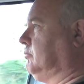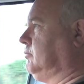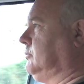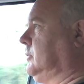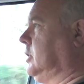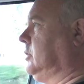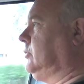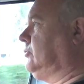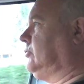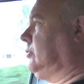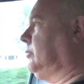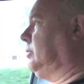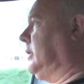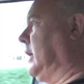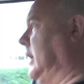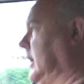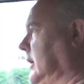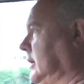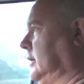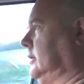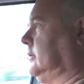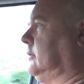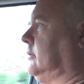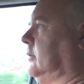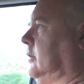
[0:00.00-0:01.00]
used to
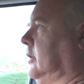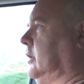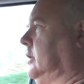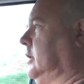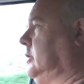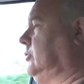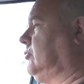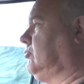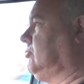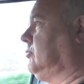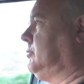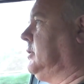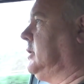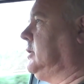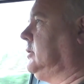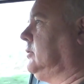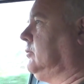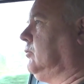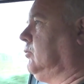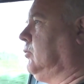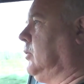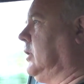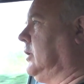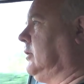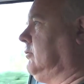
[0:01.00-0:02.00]
playing an instrument,
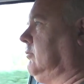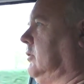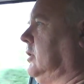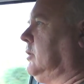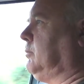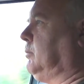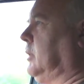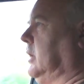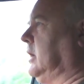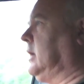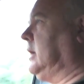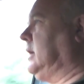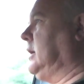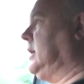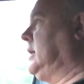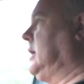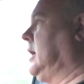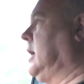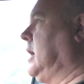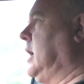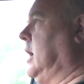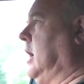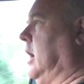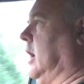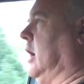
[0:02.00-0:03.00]
whether it be
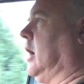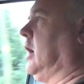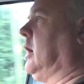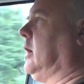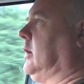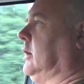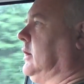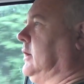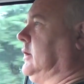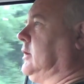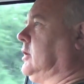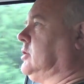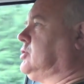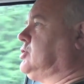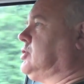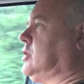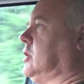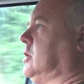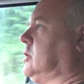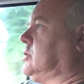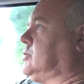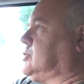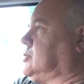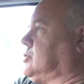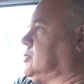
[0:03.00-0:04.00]
in a
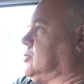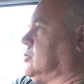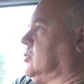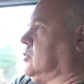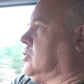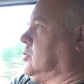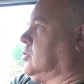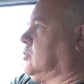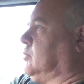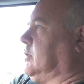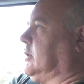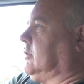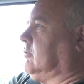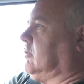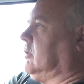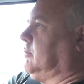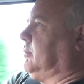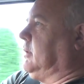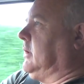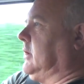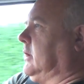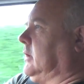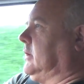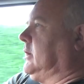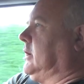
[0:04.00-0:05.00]
church or whether it
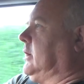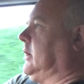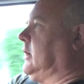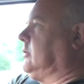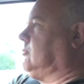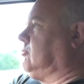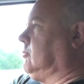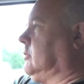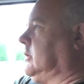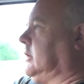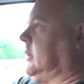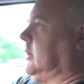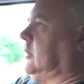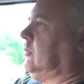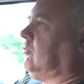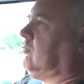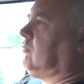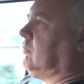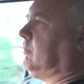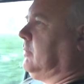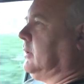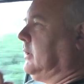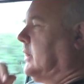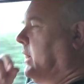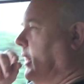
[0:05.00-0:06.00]
be an electronic
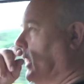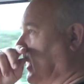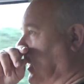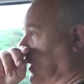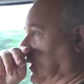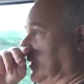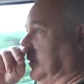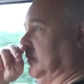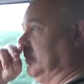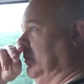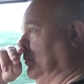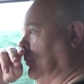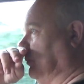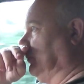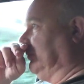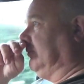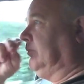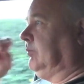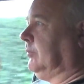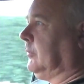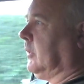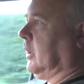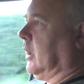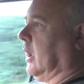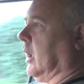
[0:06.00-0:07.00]
instrument at home,
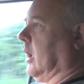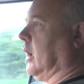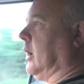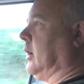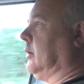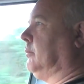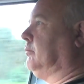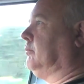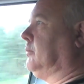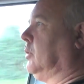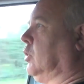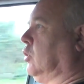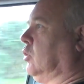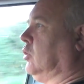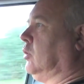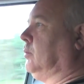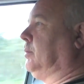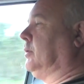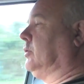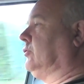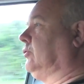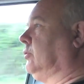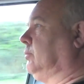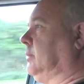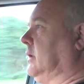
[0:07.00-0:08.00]
or
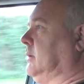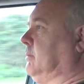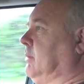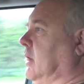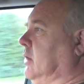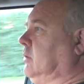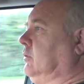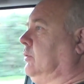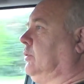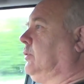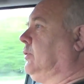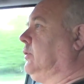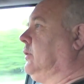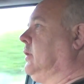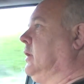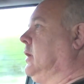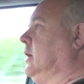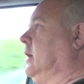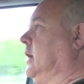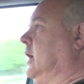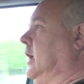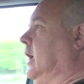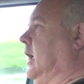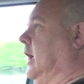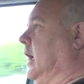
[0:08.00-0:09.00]
possibly both.
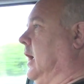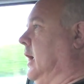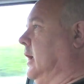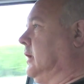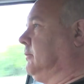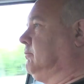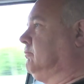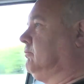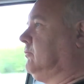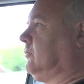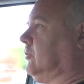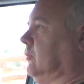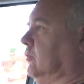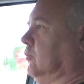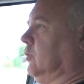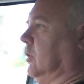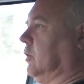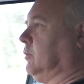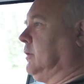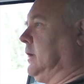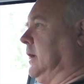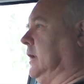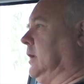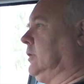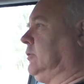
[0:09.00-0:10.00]
And
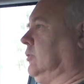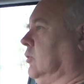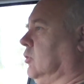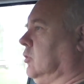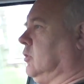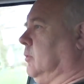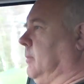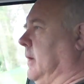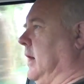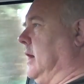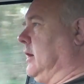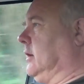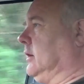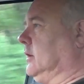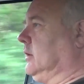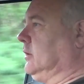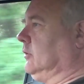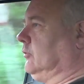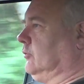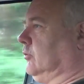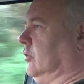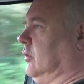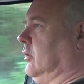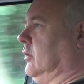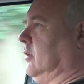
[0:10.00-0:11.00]
what we're going to talk about
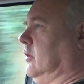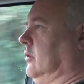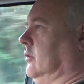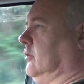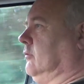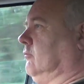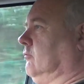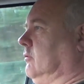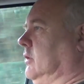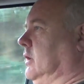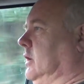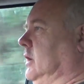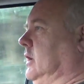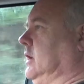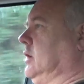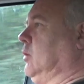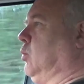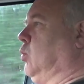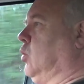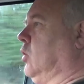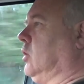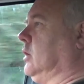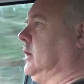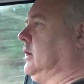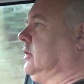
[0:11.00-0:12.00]
is really
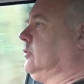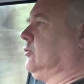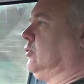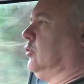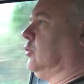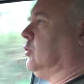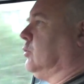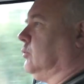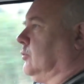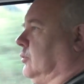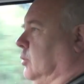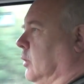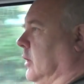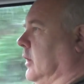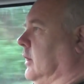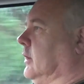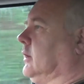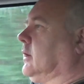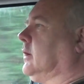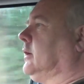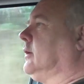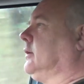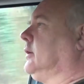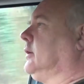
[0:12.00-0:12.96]
what is Hauptwerk,